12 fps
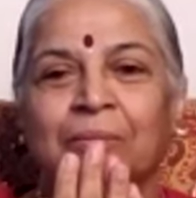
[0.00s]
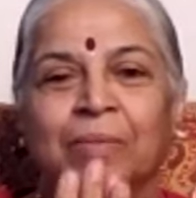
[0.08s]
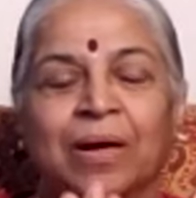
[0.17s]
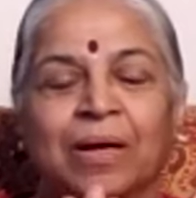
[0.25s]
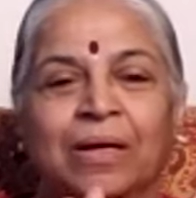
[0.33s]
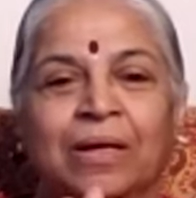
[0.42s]

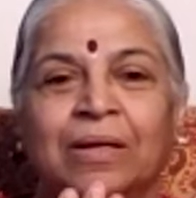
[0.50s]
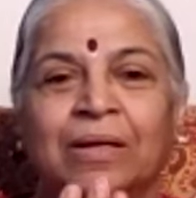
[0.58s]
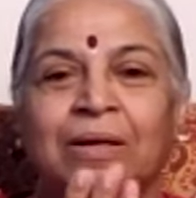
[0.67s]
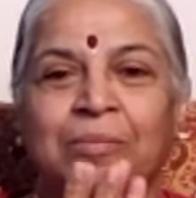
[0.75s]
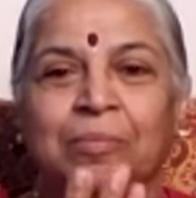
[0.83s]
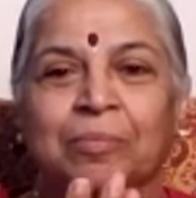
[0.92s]
My
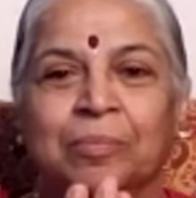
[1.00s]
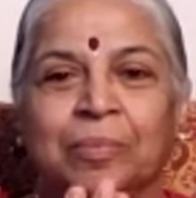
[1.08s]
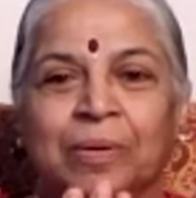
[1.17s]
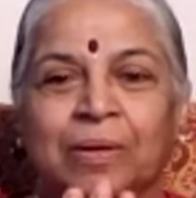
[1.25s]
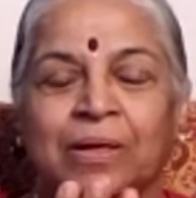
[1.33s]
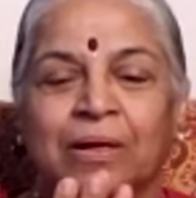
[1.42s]

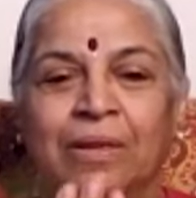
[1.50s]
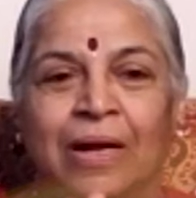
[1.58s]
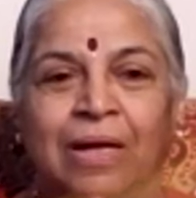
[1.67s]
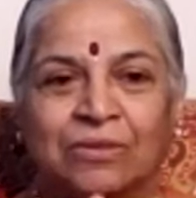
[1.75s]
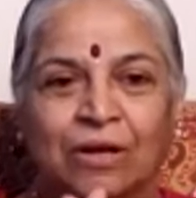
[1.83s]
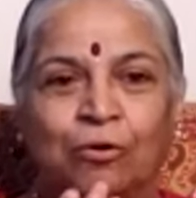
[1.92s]

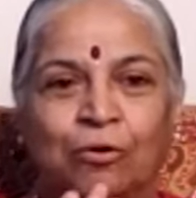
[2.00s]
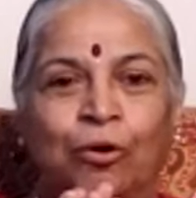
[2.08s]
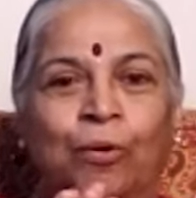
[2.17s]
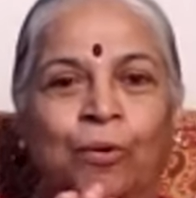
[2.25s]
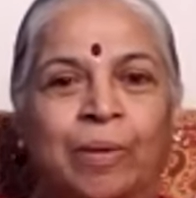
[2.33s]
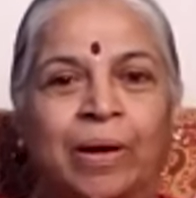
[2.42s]
Rasa
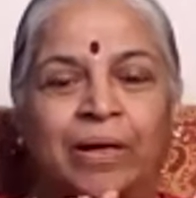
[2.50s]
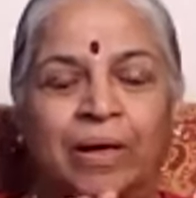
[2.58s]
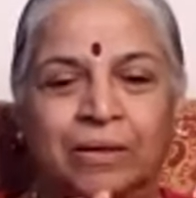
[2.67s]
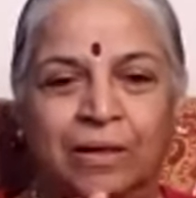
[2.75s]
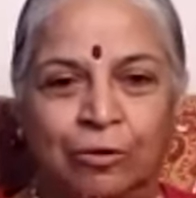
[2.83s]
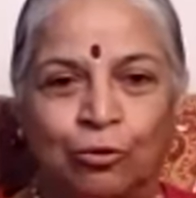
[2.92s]
Guru, my
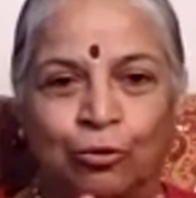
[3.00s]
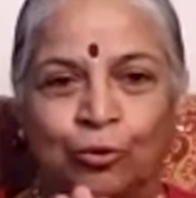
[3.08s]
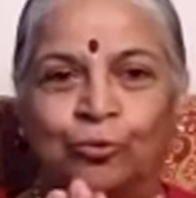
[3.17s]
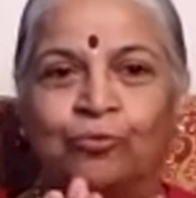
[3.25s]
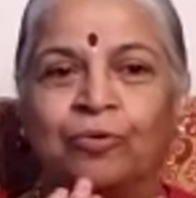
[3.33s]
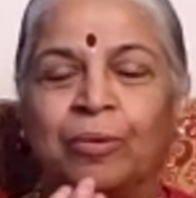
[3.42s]
other
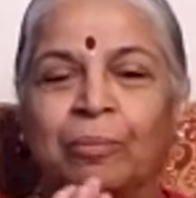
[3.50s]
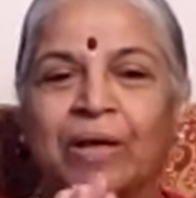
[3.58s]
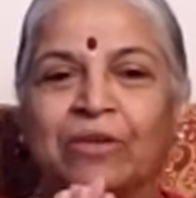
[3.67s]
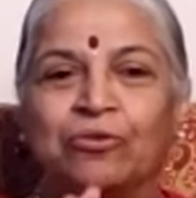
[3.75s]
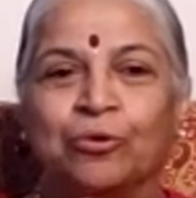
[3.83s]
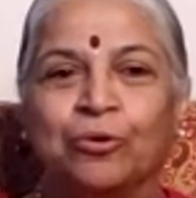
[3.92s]
guru from
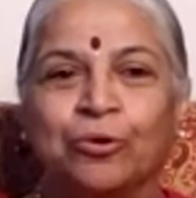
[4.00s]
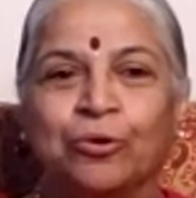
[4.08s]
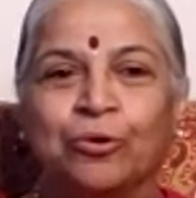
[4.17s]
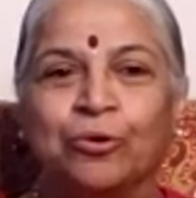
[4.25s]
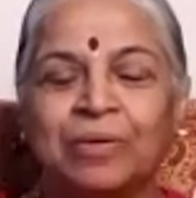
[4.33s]
Mysuru,